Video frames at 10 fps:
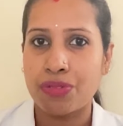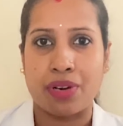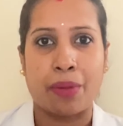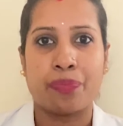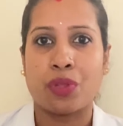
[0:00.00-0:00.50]

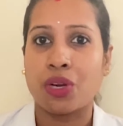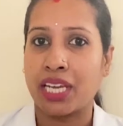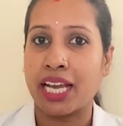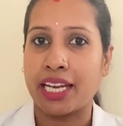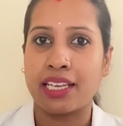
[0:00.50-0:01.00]
from not
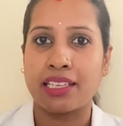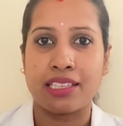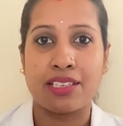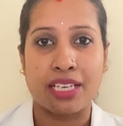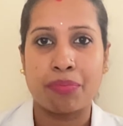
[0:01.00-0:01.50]
getting the
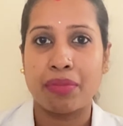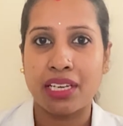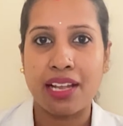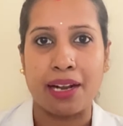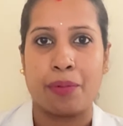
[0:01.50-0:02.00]
treatment
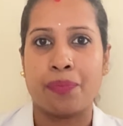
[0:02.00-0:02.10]
done.